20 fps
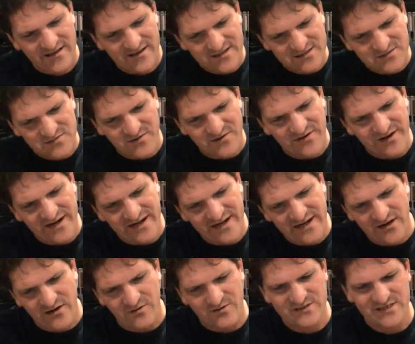this one right
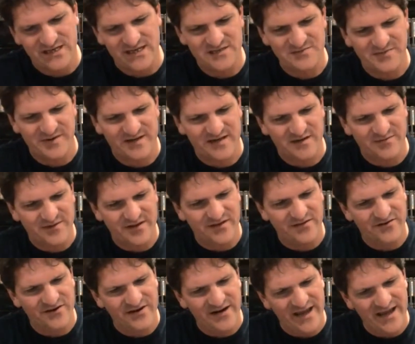here, which I just picked up the
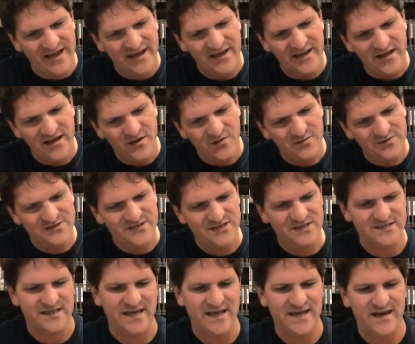other day, which
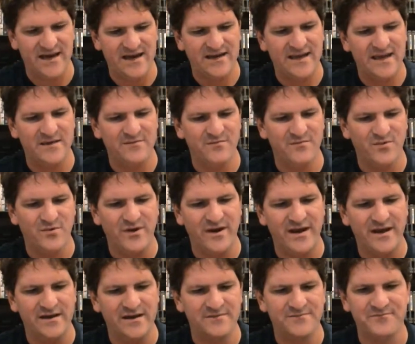is a Game
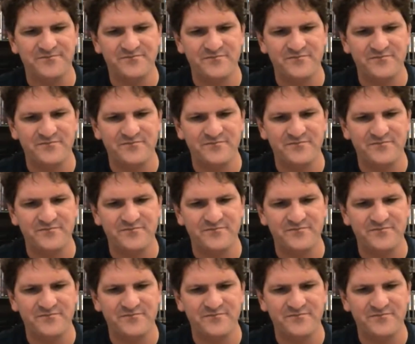Boy